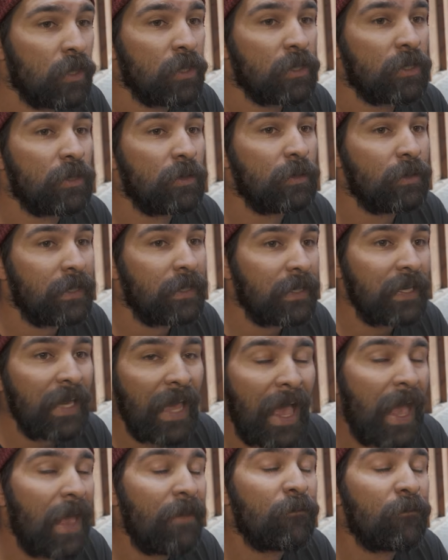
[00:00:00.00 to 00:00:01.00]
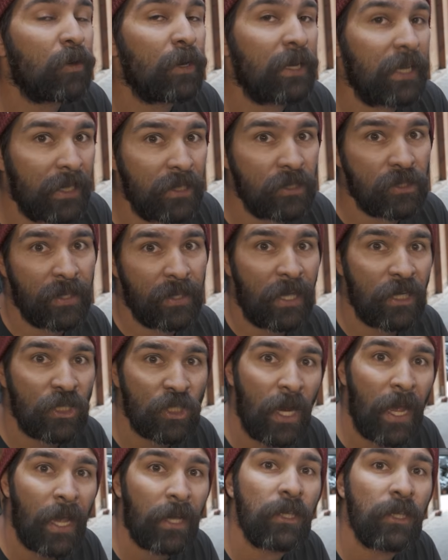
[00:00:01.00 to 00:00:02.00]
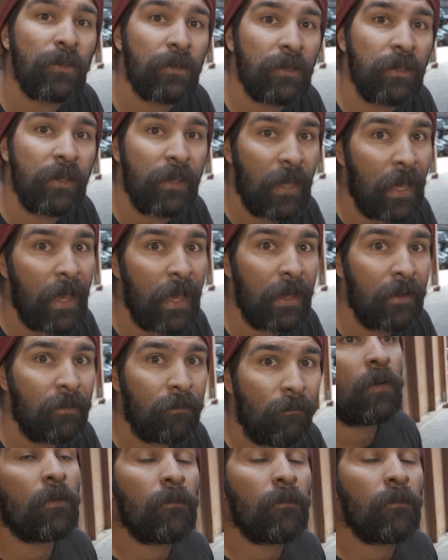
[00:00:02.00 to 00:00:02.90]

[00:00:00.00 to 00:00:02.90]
you need every inch of that track you can get.